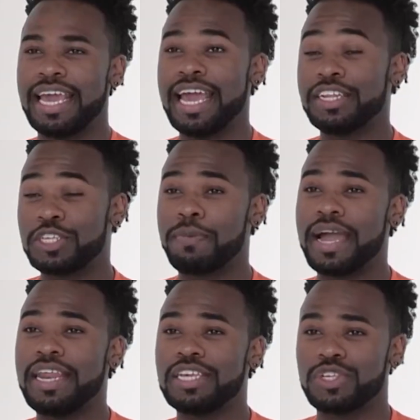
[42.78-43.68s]
And
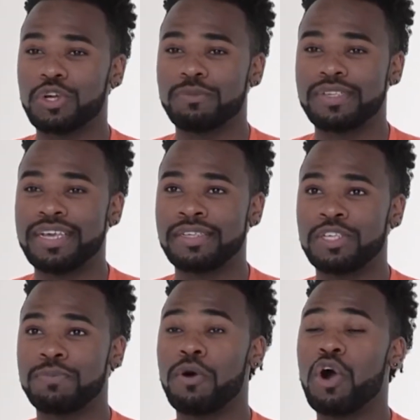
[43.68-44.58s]
despite his
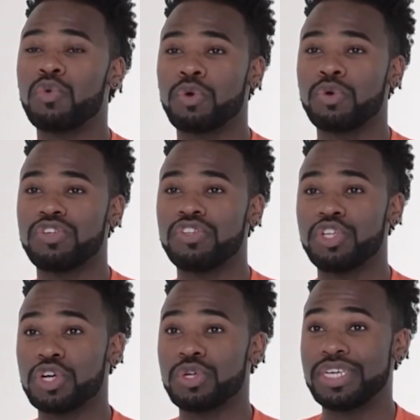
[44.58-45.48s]
circumstances, Paul wrote to the
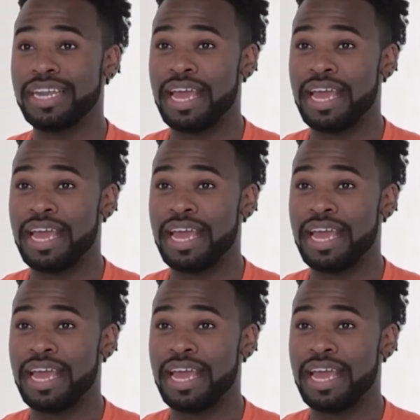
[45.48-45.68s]
church in